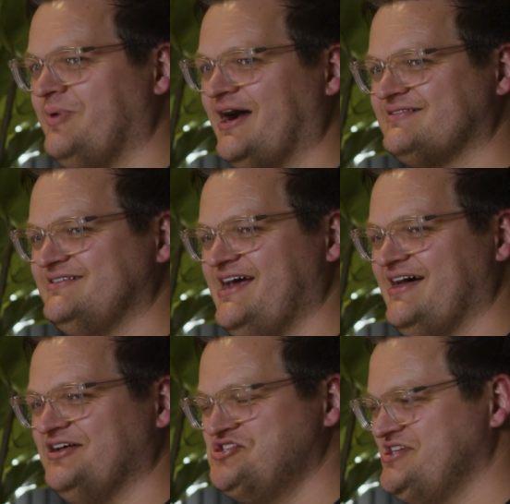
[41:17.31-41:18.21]

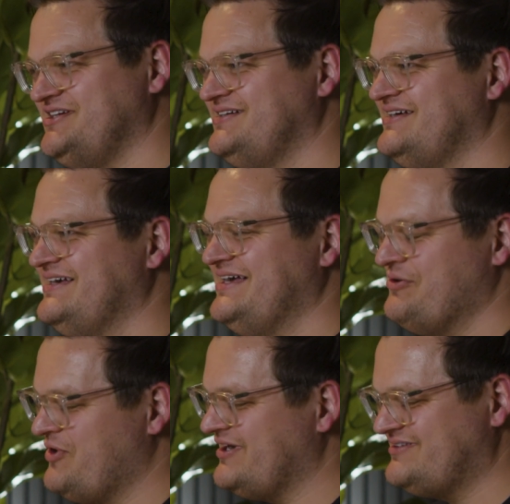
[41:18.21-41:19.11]
toolbox analogy,
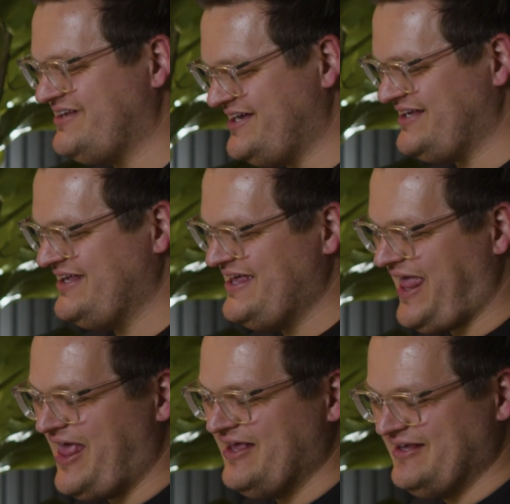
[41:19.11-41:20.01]
where it's like